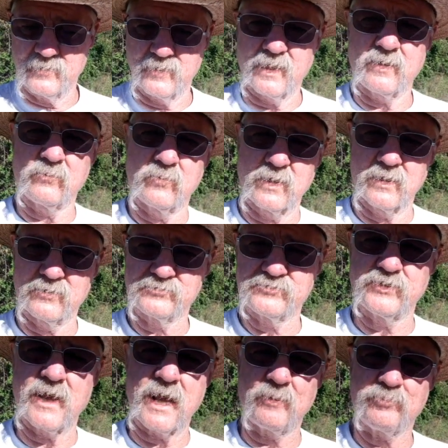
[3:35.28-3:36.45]
In other words,
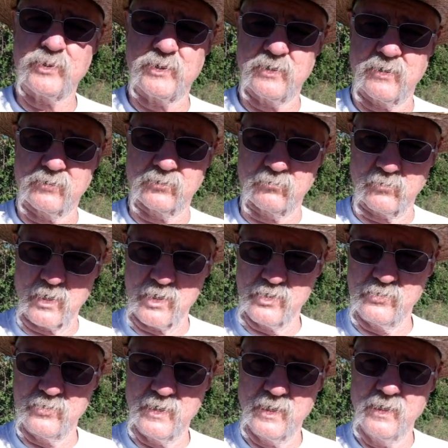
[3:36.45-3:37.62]
you got to put it on the
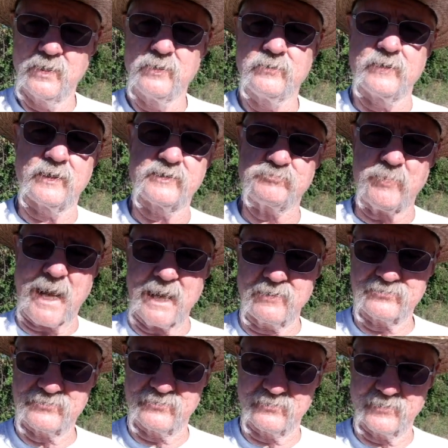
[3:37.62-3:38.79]
road that a
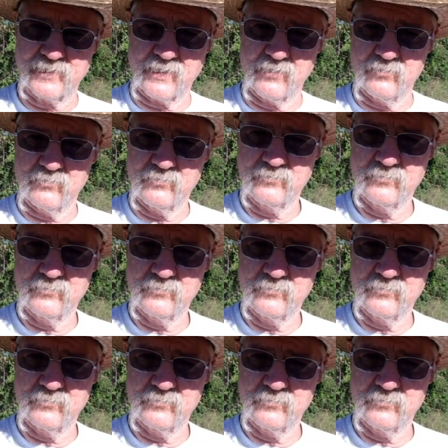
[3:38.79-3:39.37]
spider's going to go.